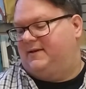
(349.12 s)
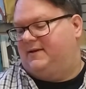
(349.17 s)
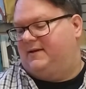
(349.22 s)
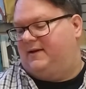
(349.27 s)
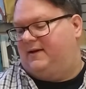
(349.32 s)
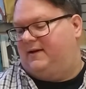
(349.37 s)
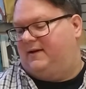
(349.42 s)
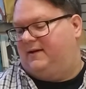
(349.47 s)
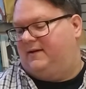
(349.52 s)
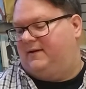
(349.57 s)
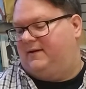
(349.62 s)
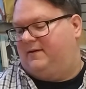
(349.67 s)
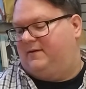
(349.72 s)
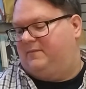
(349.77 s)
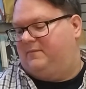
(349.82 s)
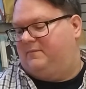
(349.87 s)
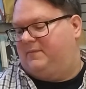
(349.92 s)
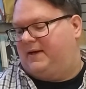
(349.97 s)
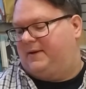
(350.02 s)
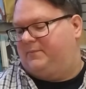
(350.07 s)

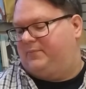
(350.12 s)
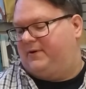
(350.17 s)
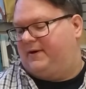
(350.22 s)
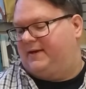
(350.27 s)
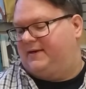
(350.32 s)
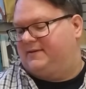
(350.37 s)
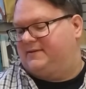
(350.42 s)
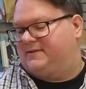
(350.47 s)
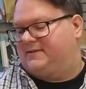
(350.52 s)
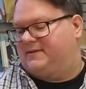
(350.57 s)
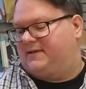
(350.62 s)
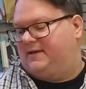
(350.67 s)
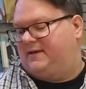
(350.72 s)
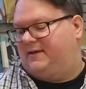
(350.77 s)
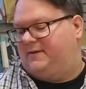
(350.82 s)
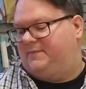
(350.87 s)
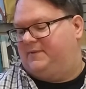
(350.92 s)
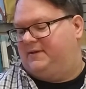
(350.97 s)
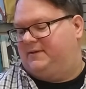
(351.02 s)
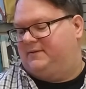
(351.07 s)
um, My Brightest
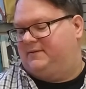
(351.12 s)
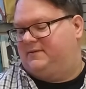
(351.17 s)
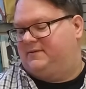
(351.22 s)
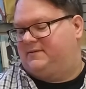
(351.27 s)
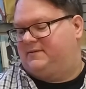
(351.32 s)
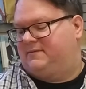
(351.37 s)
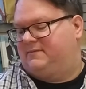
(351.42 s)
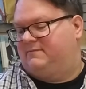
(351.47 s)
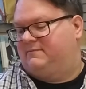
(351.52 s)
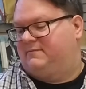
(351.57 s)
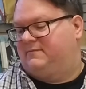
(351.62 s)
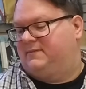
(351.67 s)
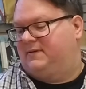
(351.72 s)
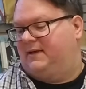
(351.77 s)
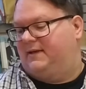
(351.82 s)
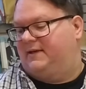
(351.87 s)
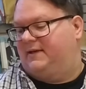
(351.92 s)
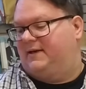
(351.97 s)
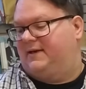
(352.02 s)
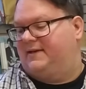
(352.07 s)
Diamond,
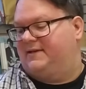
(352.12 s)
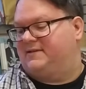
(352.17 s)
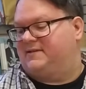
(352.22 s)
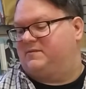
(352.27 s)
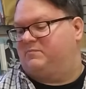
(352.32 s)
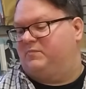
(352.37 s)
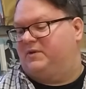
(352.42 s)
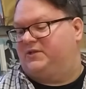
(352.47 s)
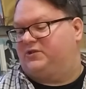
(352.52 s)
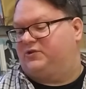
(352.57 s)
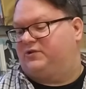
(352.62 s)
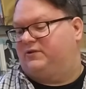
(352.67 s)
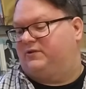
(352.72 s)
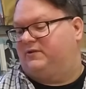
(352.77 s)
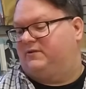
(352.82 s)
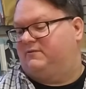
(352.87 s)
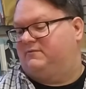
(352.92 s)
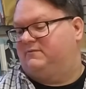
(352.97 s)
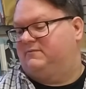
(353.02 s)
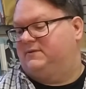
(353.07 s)
Anais
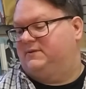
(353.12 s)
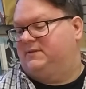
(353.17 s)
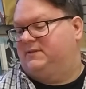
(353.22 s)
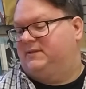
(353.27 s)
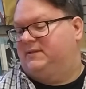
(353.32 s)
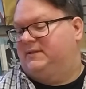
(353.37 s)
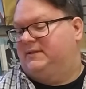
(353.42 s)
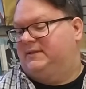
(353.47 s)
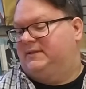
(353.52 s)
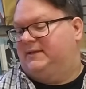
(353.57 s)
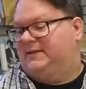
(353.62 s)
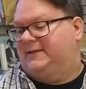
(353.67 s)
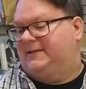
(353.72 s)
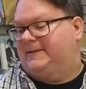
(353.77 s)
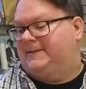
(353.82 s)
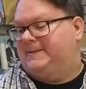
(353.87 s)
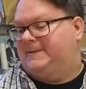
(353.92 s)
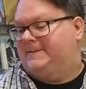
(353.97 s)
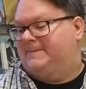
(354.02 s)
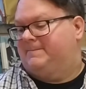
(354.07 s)
Mitchell.
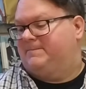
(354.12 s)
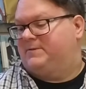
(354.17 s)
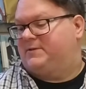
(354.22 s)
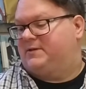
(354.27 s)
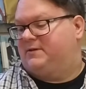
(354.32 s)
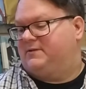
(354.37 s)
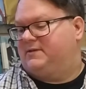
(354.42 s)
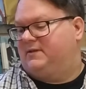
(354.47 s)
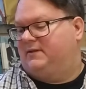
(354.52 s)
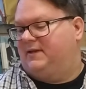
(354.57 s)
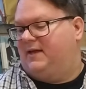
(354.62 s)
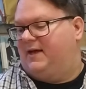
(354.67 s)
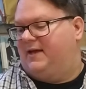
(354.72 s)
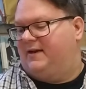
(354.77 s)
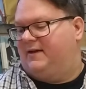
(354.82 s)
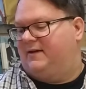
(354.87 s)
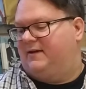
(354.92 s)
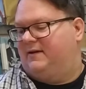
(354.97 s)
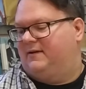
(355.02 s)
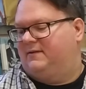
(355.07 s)
Um, so there's a lot
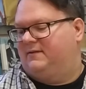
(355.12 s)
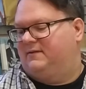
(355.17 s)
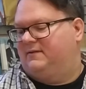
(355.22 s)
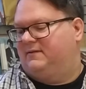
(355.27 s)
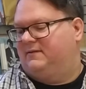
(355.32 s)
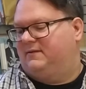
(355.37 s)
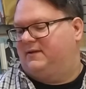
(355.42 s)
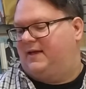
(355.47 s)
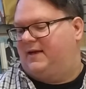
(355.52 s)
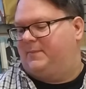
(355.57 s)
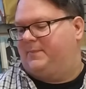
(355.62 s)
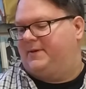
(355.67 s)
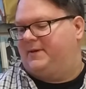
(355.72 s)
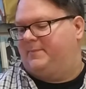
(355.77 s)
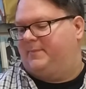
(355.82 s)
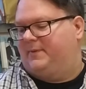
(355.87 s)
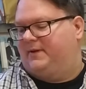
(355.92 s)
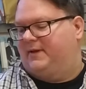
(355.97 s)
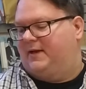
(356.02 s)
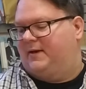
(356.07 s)
of a lot of
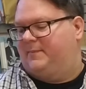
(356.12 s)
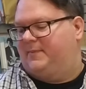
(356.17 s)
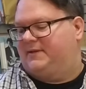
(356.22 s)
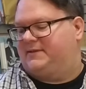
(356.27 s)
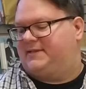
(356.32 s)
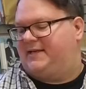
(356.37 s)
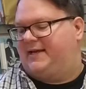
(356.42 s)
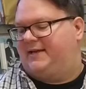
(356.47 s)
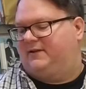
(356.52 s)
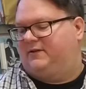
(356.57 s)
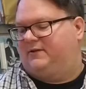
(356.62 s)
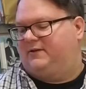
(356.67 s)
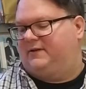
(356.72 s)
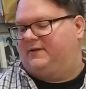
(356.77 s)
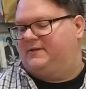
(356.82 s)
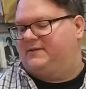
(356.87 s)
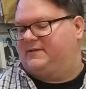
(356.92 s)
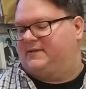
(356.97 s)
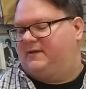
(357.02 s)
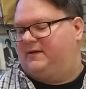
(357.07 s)
people on it, but Taylor
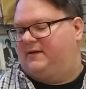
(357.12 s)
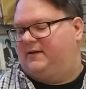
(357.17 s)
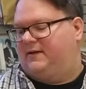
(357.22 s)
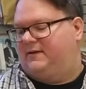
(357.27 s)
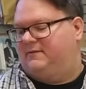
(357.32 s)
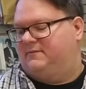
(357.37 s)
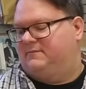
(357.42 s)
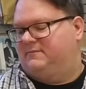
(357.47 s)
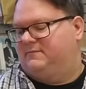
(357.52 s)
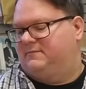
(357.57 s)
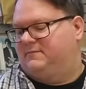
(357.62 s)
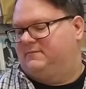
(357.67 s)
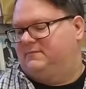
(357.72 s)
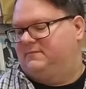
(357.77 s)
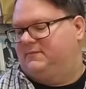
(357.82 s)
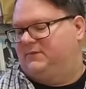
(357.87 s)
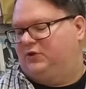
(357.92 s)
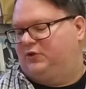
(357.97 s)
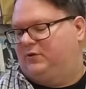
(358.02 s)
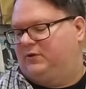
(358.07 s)
is on
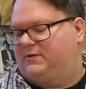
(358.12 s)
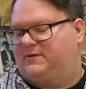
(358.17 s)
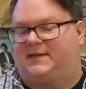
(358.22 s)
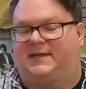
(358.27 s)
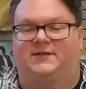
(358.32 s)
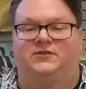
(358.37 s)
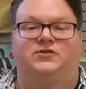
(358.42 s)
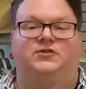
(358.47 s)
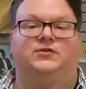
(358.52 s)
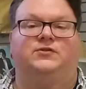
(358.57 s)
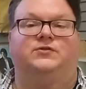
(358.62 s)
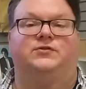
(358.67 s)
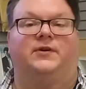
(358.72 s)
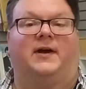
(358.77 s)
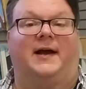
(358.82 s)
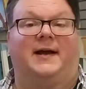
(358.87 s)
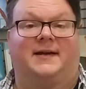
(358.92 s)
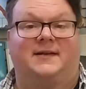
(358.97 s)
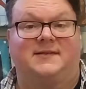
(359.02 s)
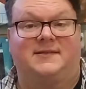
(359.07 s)
looks like two
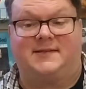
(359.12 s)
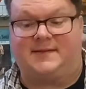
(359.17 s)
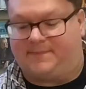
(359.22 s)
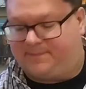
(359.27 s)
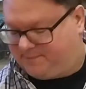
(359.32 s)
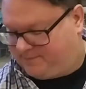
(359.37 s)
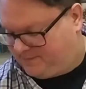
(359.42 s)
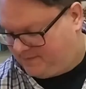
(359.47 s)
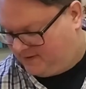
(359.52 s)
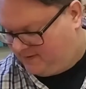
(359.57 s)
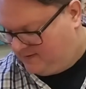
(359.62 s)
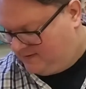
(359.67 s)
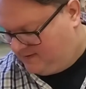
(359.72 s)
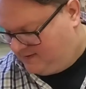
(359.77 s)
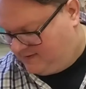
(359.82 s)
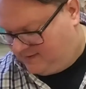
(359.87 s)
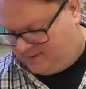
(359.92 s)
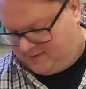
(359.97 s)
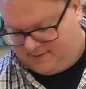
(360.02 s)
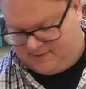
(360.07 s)
tracks.
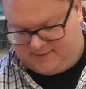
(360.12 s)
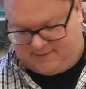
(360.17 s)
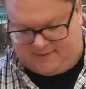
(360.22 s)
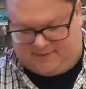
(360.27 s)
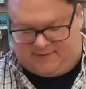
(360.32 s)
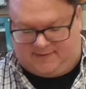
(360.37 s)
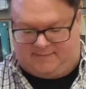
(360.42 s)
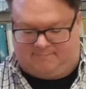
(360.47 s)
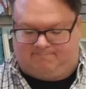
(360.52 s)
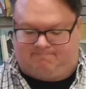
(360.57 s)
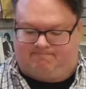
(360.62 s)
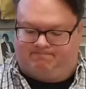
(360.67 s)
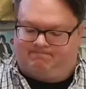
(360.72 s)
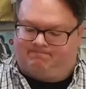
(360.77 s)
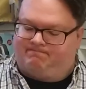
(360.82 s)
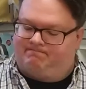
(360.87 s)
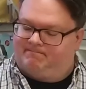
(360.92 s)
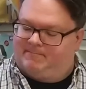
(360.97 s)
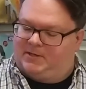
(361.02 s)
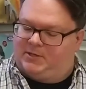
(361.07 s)

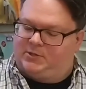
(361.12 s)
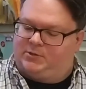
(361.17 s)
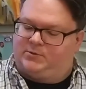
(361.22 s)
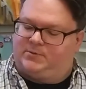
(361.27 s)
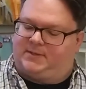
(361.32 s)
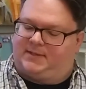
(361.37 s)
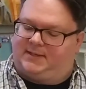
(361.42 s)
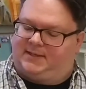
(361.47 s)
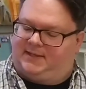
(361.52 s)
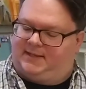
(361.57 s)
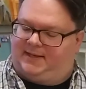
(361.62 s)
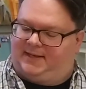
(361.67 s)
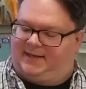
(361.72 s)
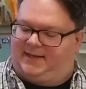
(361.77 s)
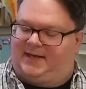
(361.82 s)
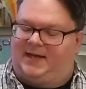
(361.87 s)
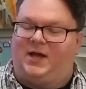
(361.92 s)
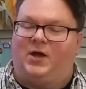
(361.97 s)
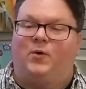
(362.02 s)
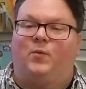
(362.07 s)
Um,
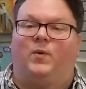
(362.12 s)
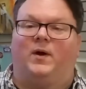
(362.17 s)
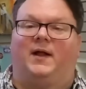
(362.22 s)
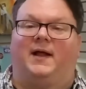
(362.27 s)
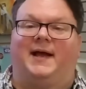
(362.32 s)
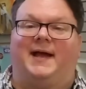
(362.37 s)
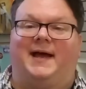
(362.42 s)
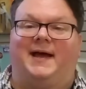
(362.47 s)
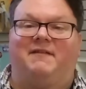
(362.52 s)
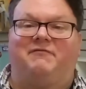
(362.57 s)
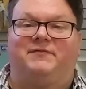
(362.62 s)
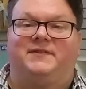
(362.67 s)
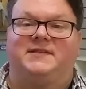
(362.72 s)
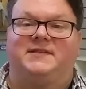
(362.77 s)
okay, well I have to